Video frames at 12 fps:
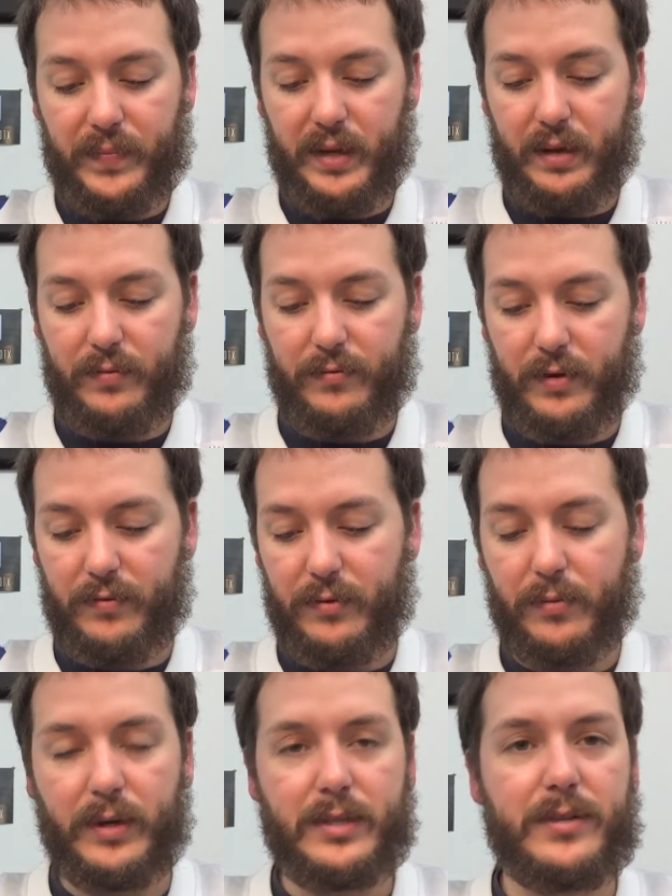If
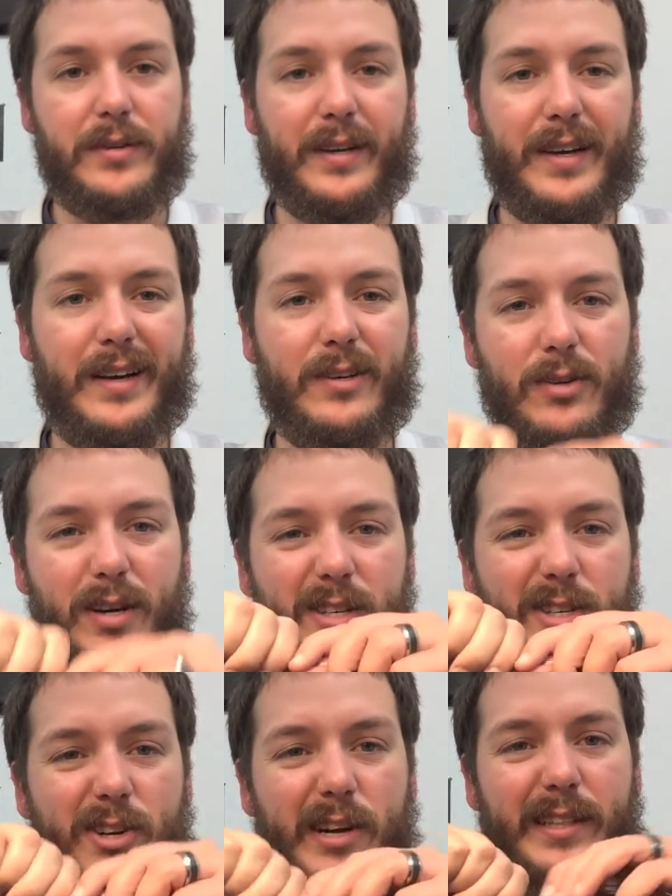you want to, you can kind of try to
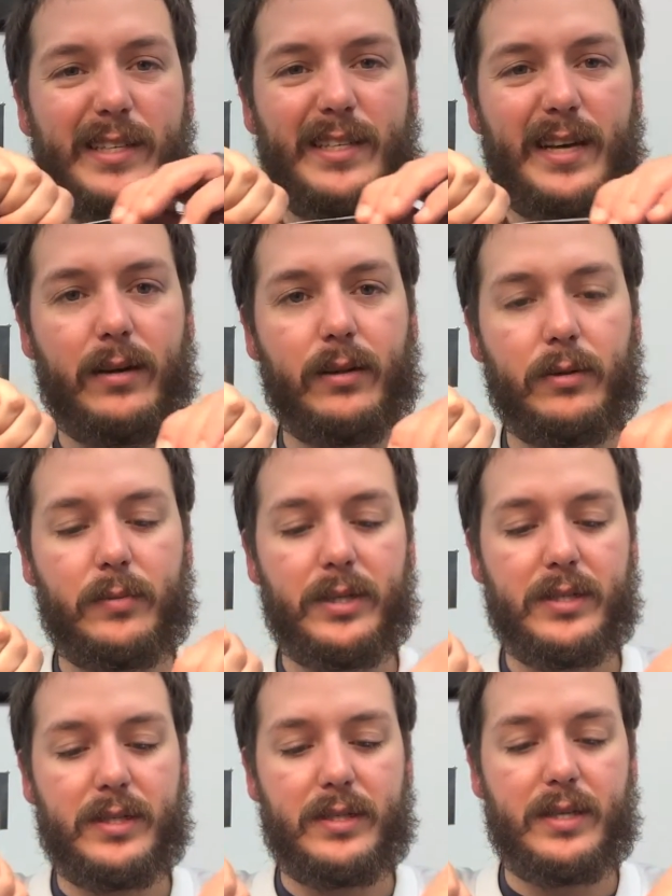straighten this out a little
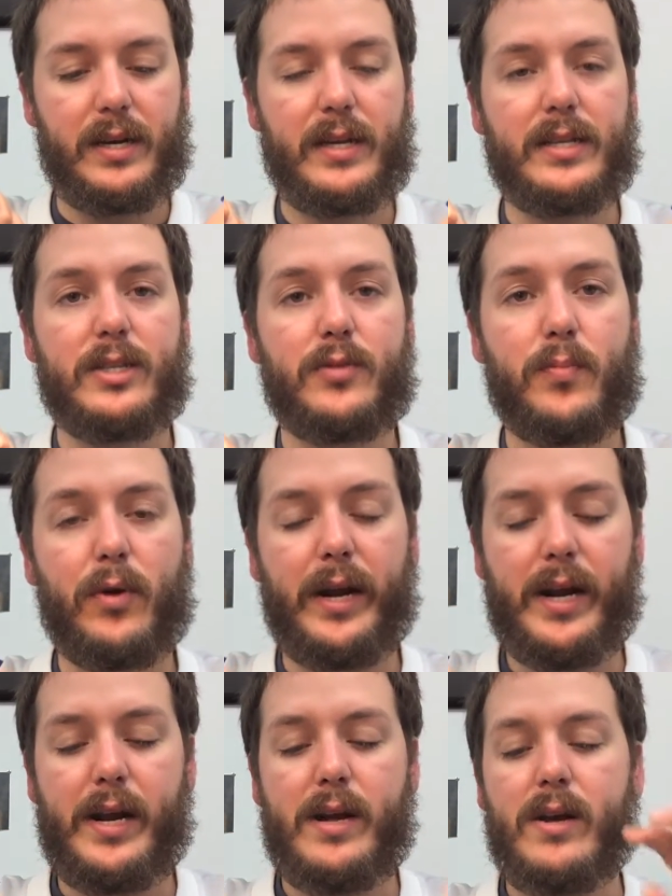bit since it is
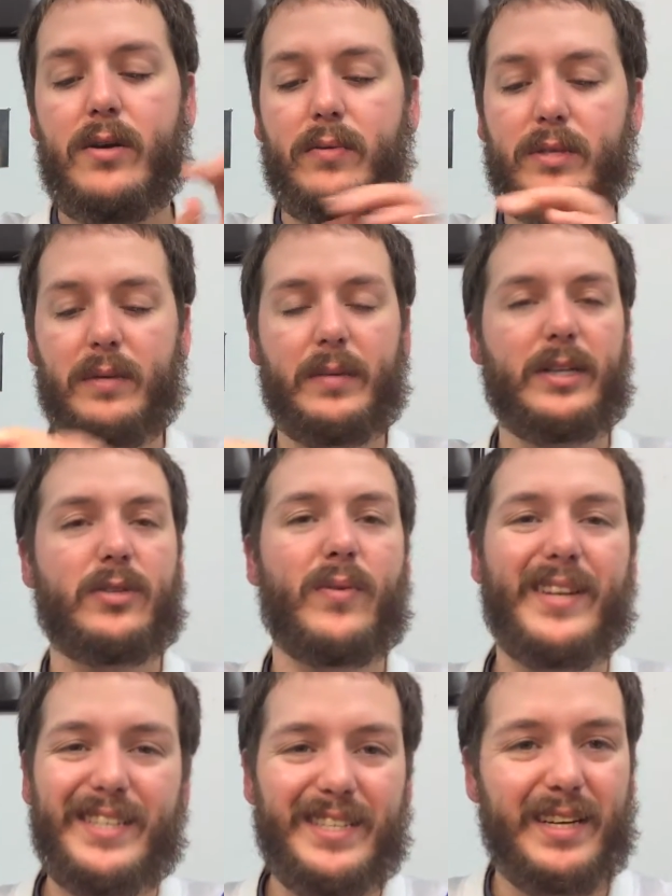springy. With something like
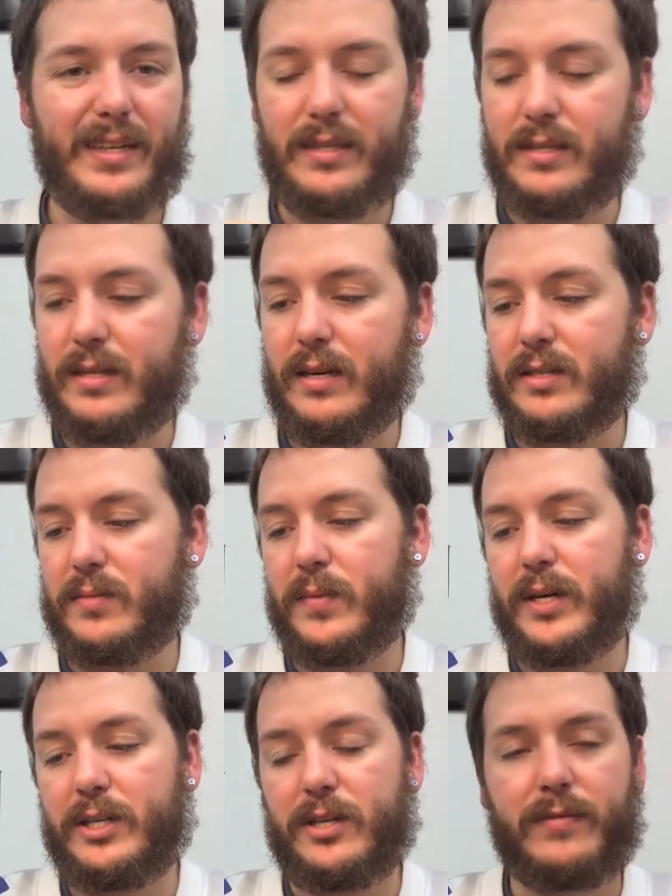26, it's not as
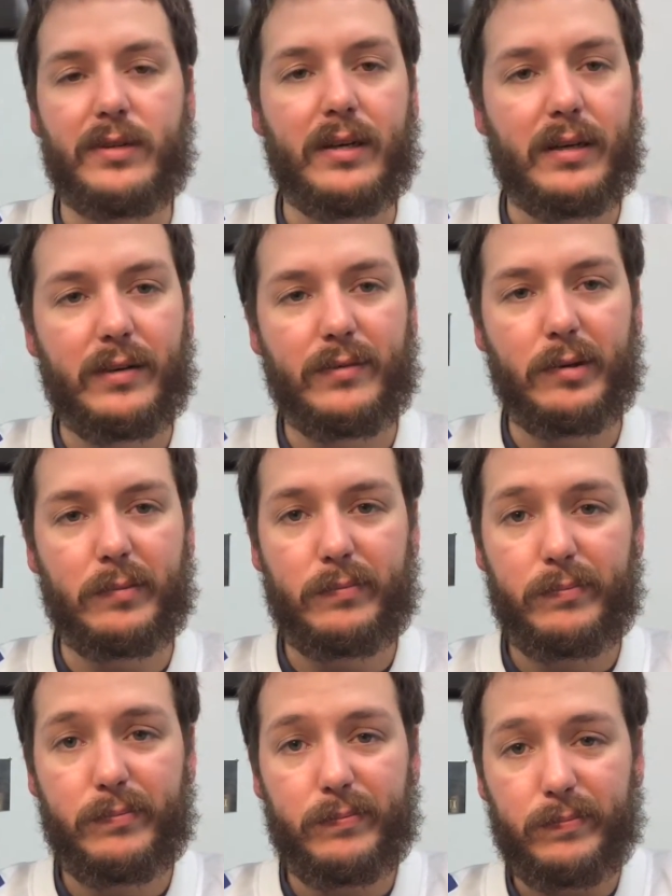much of a
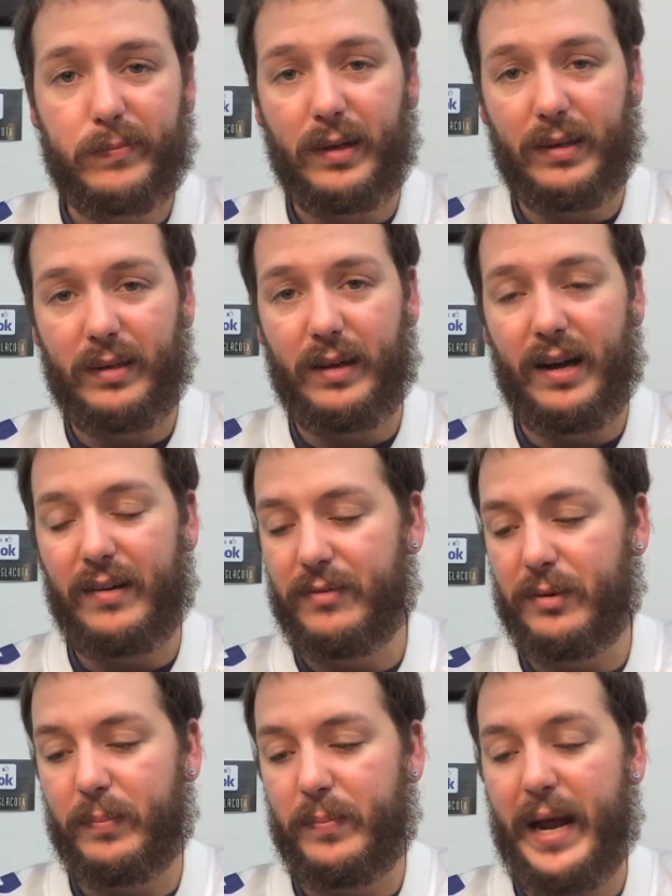
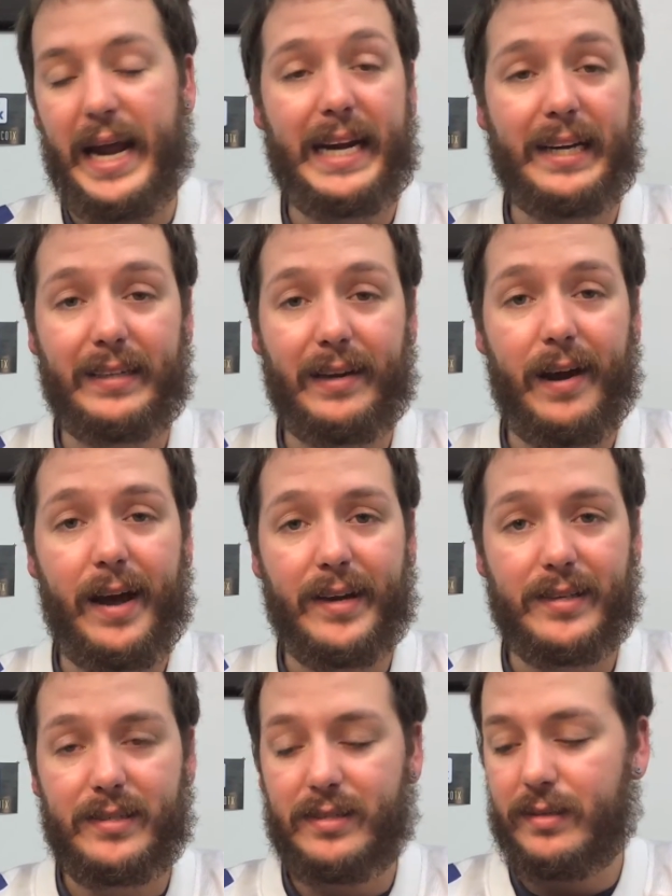pain in the
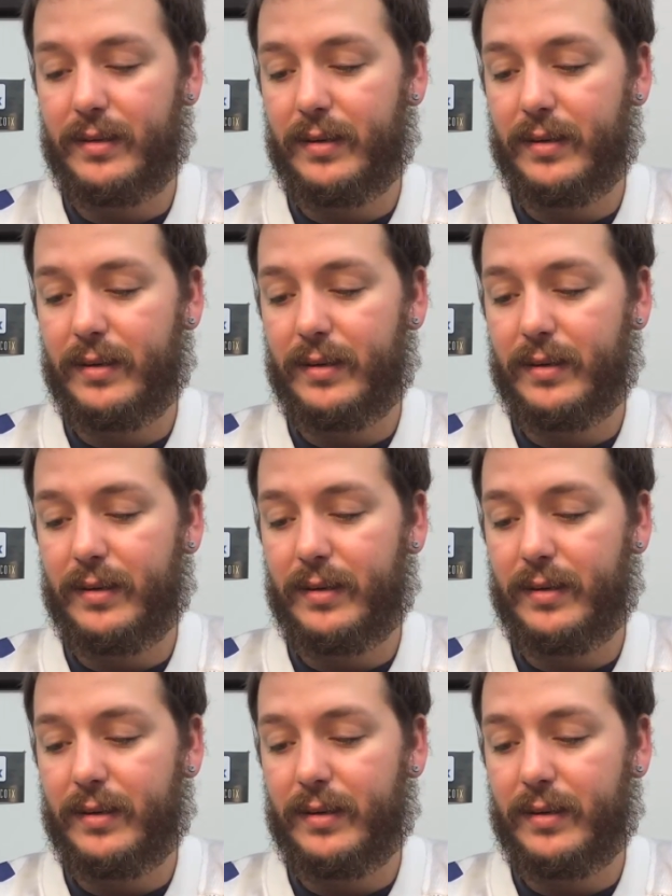ass.